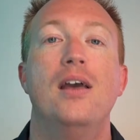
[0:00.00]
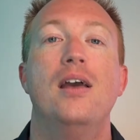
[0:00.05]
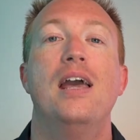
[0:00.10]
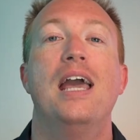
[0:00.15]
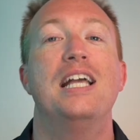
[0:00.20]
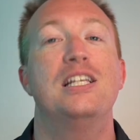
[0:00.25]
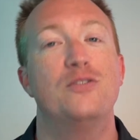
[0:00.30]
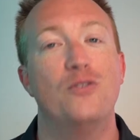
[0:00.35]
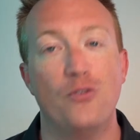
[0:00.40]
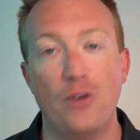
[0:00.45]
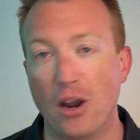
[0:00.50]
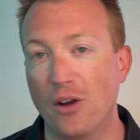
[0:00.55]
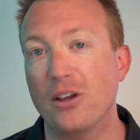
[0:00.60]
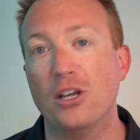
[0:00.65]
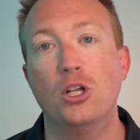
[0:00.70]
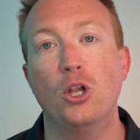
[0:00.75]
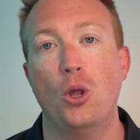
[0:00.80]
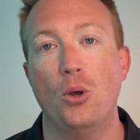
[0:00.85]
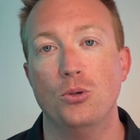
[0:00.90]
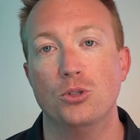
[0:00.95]
It's very
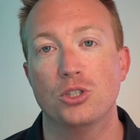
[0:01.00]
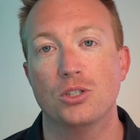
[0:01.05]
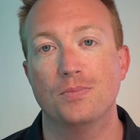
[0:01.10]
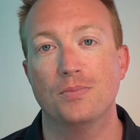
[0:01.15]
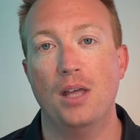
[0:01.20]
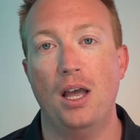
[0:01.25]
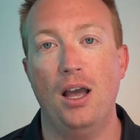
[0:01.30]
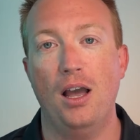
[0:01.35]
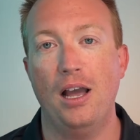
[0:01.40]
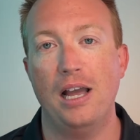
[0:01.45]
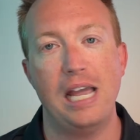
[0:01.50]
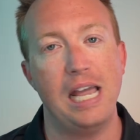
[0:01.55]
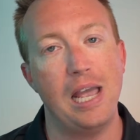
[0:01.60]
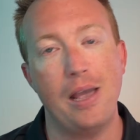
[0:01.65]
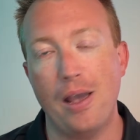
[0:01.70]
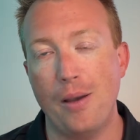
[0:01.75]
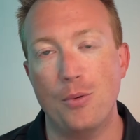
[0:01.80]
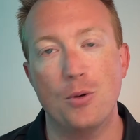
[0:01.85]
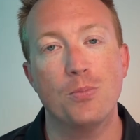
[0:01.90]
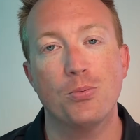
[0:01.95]
close.
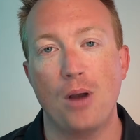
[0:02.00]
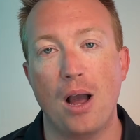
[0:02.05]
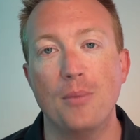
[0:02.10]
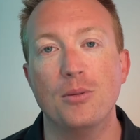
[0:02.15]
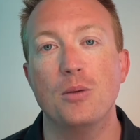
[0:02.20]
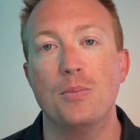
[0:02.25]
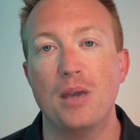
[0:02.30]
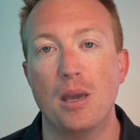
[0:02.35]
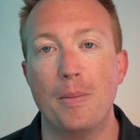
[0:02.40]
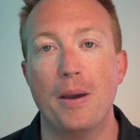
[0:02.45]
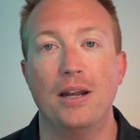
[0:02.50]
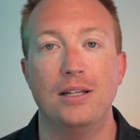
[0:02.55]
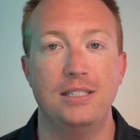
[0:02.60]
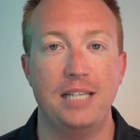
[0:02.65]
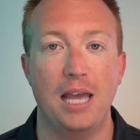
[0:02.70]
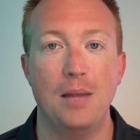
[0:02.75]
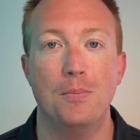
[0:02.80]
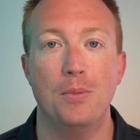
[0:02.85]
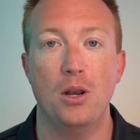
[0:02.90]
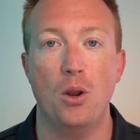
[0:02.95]
It would probably be about a
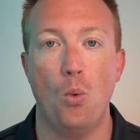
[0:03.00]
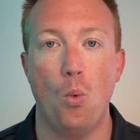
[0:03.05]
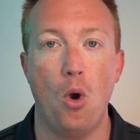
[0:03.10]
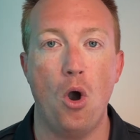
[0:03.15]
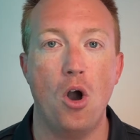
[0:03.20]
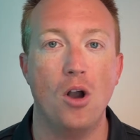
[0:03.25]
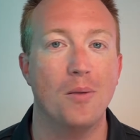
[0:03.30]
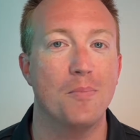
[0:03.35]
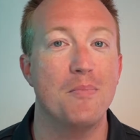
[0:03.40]
10-minute walk,